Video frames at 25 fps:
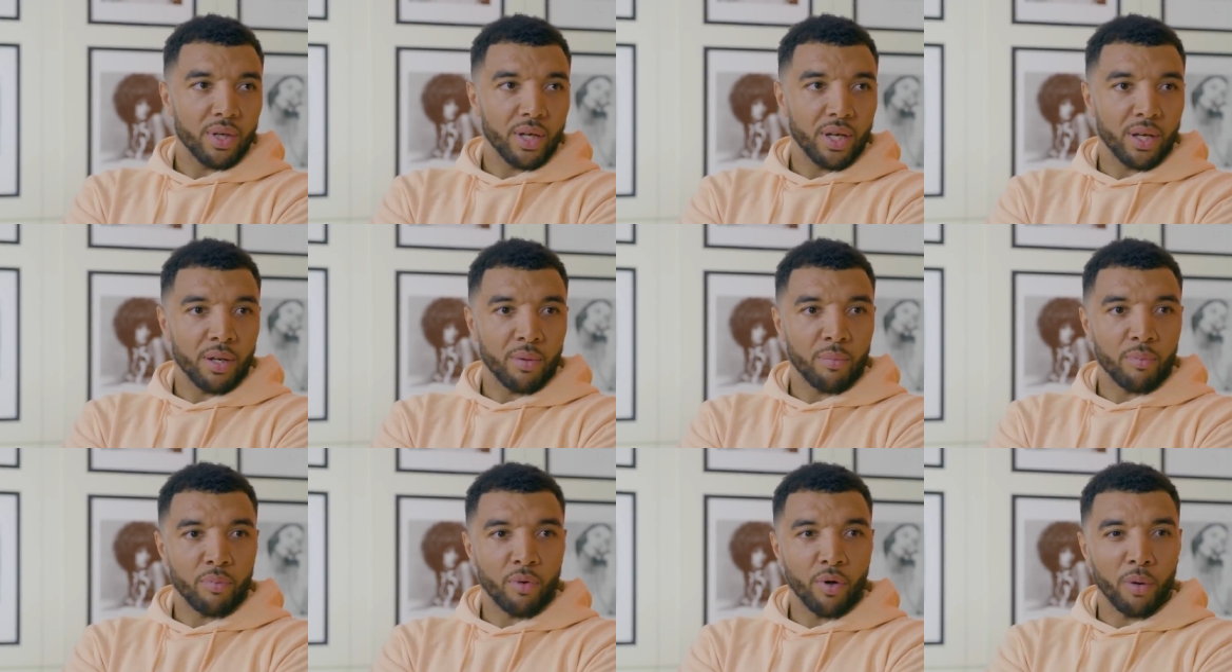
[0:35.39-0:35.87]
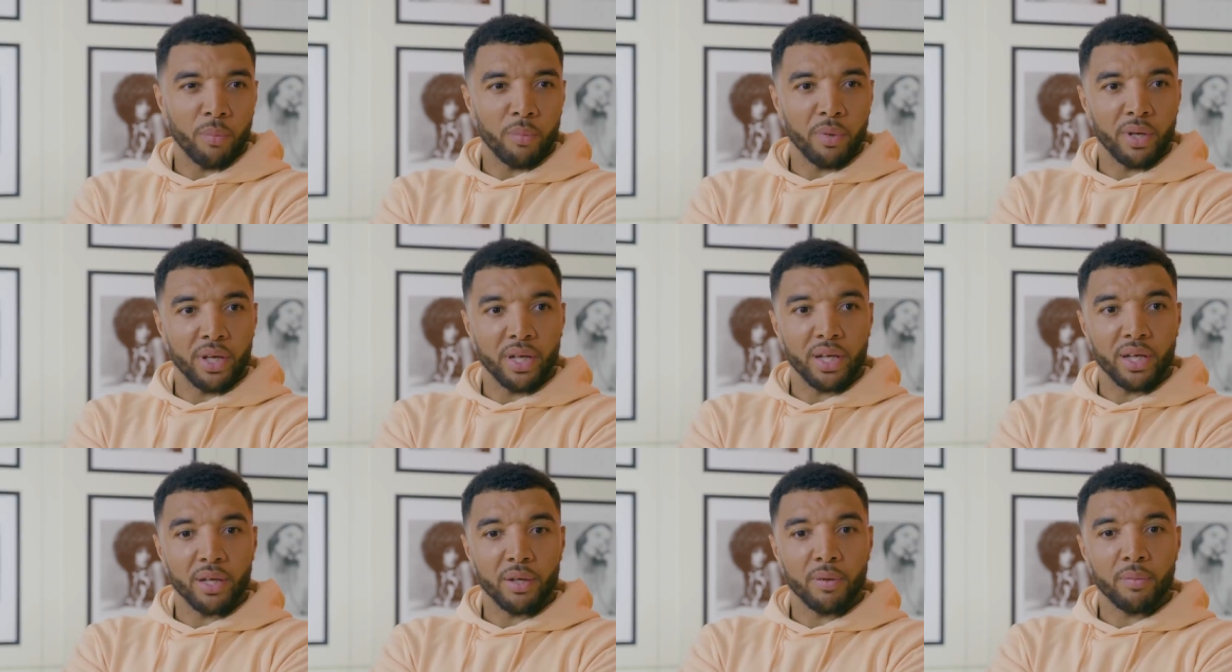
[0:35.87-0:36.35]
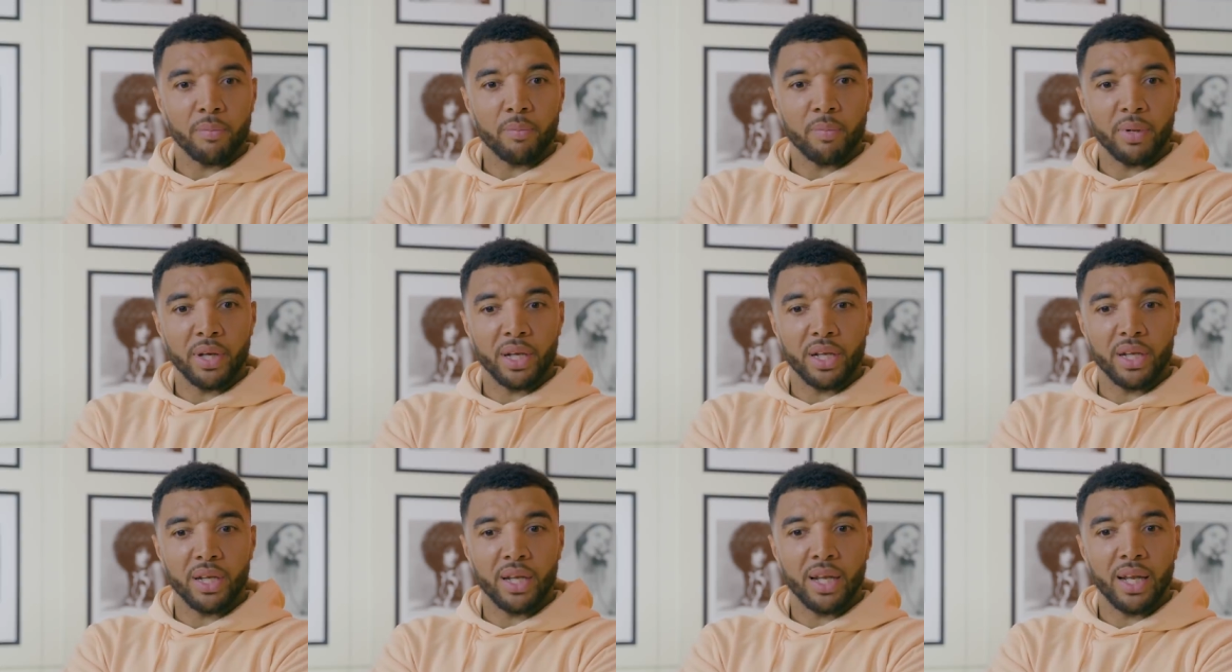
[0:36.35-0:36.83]
and probably
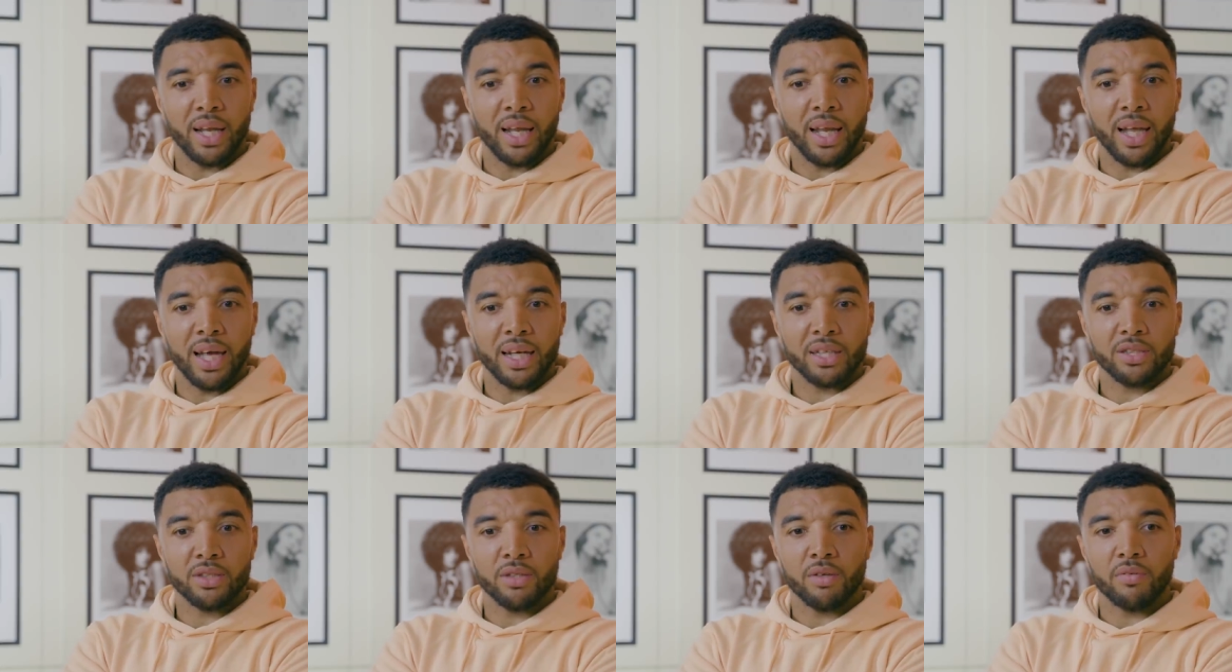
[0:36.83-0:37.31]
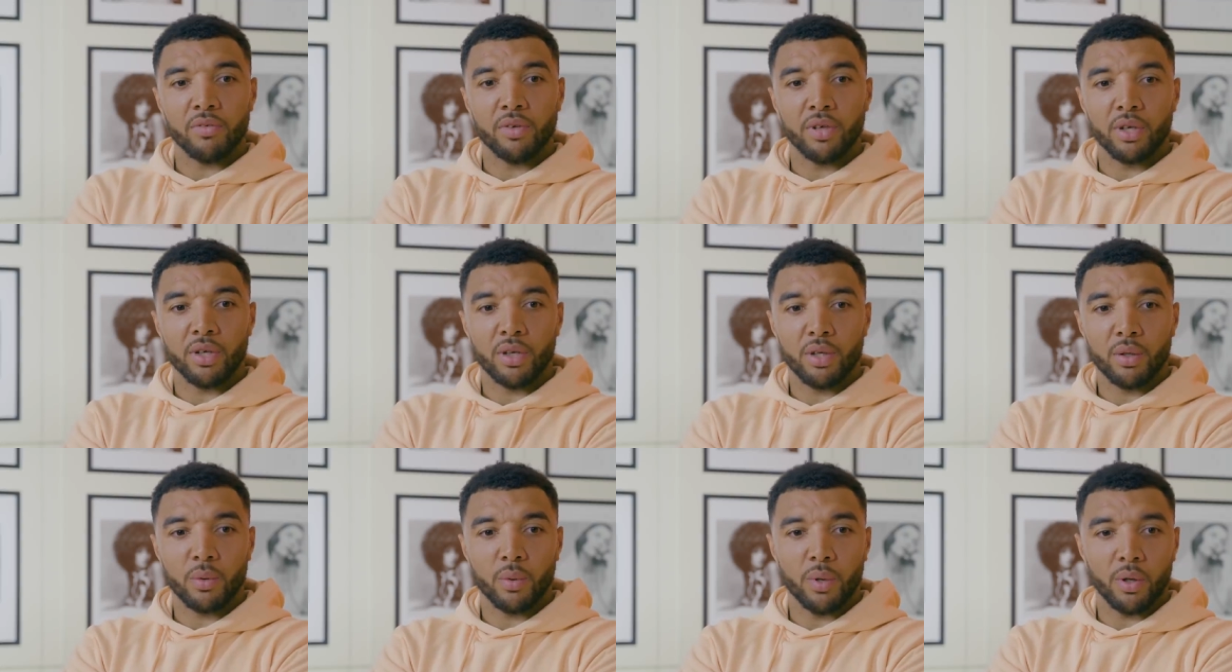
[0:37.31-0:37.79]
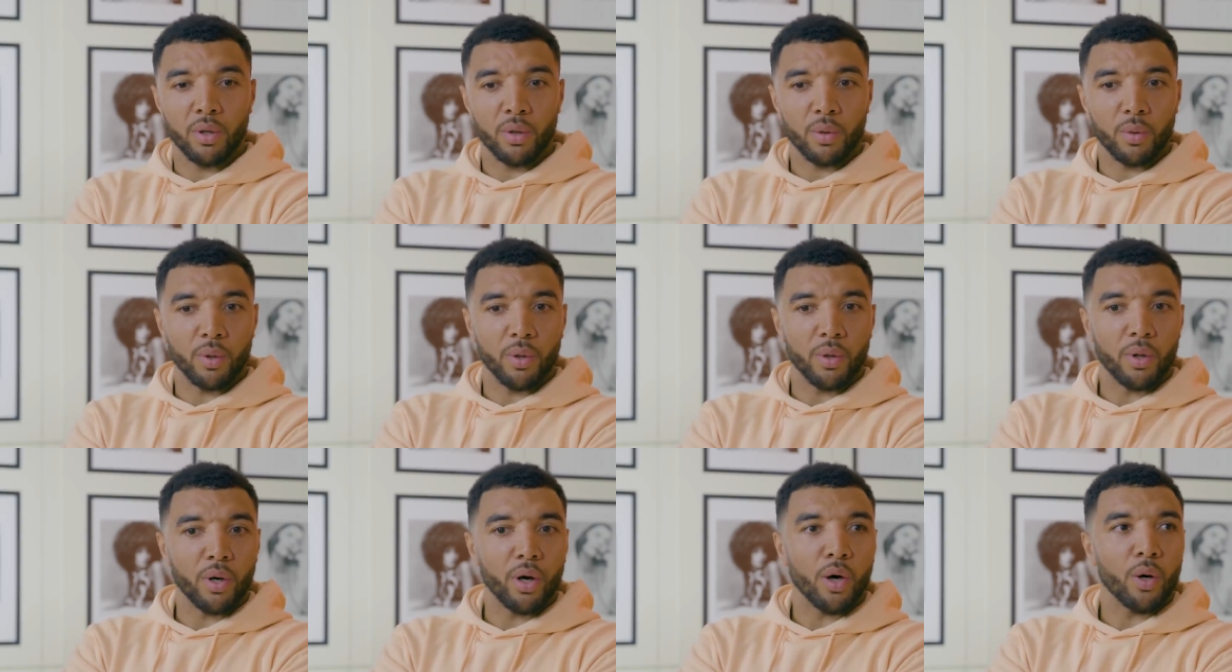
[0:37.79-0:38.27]
being the last of the
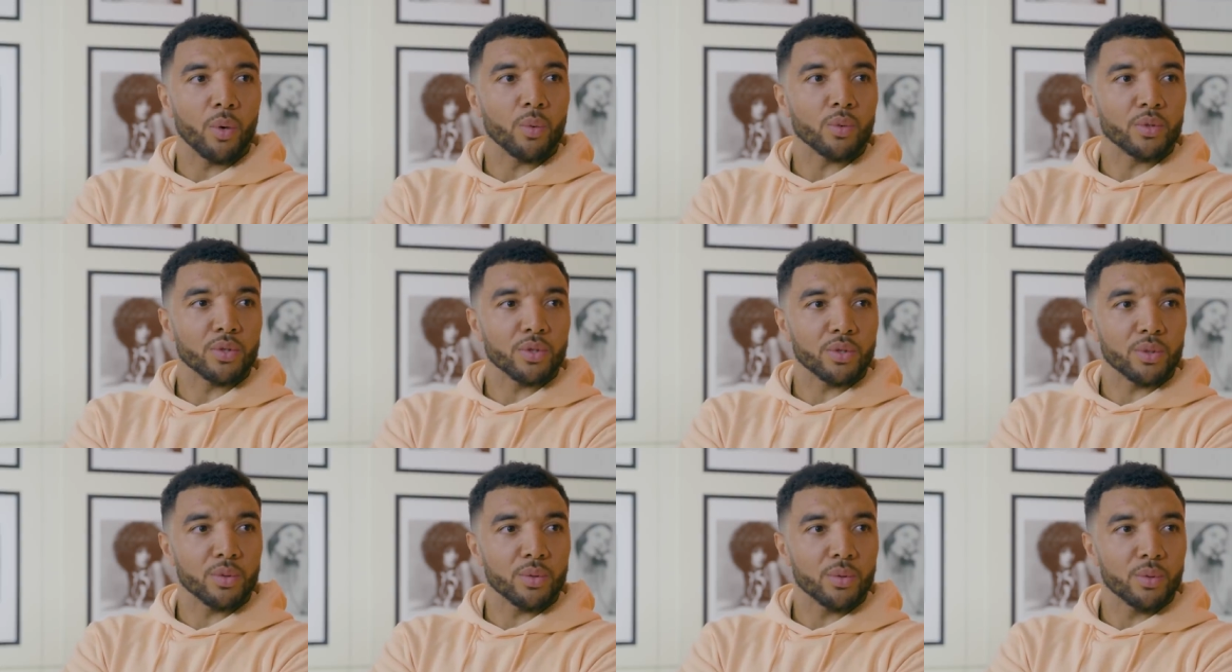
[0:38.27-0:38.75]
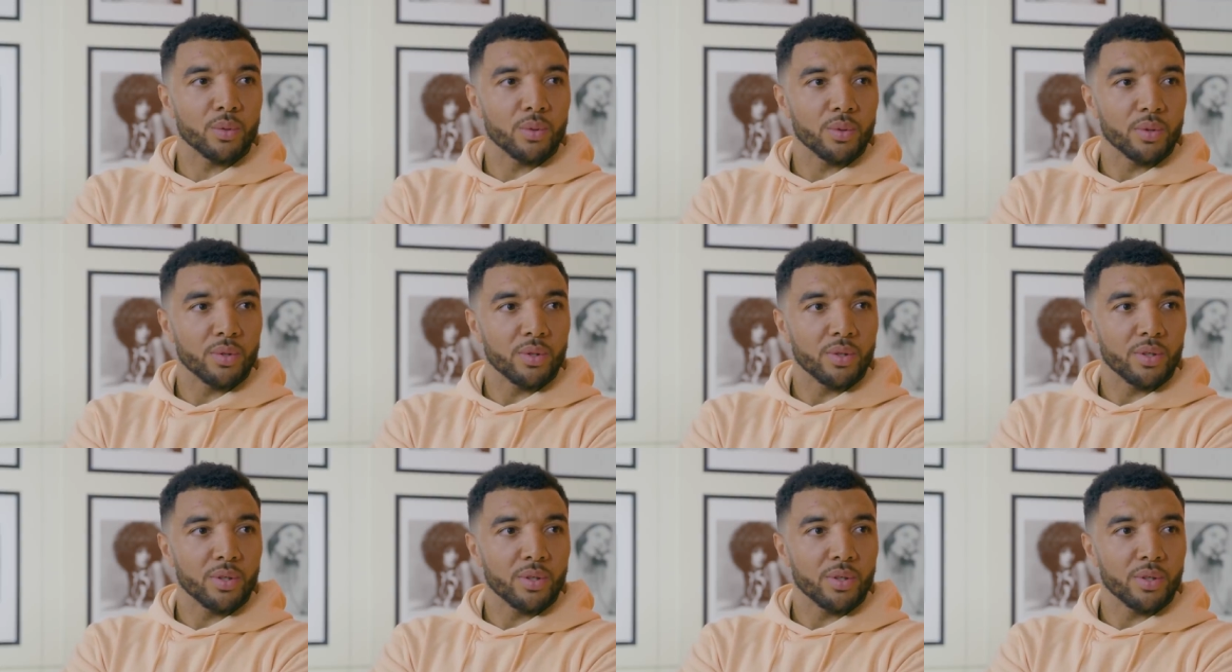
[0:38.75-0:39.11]
quote-unquote old school.